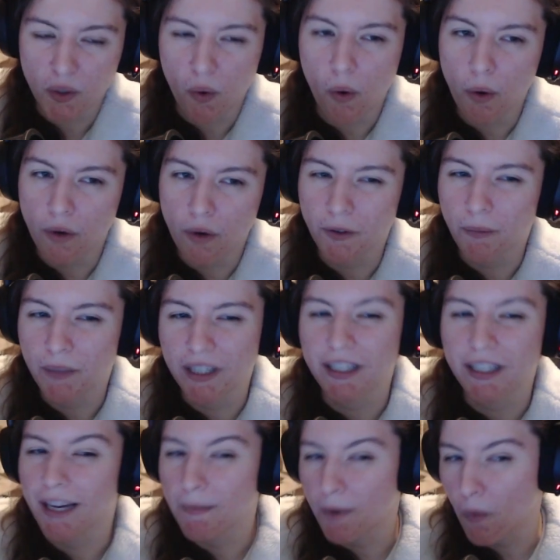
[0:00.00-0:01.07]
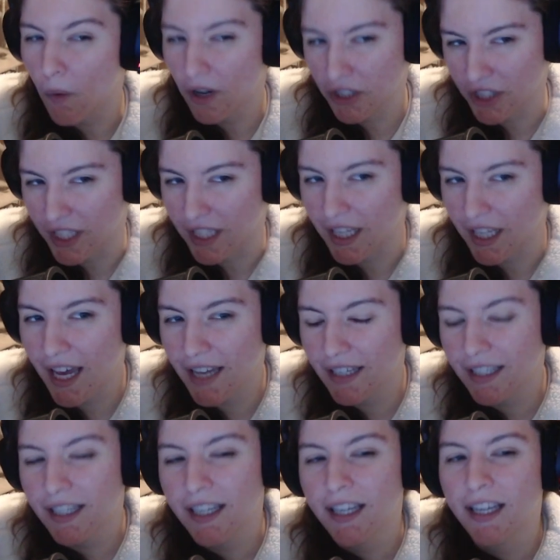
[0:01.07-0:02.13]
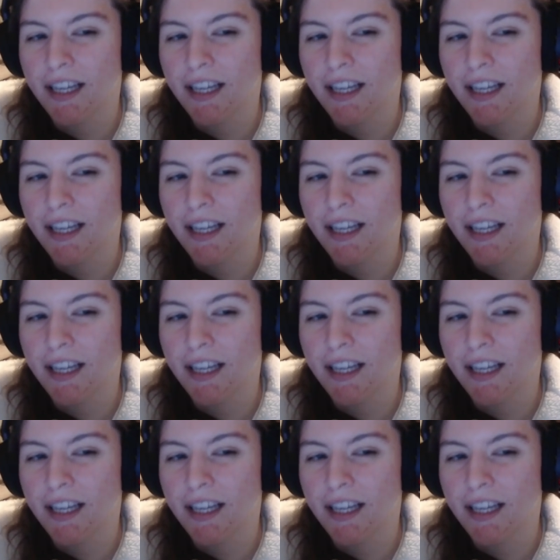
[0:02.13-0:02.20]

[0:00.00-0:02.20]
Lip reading: a horror film being like, I'm going to watch that again.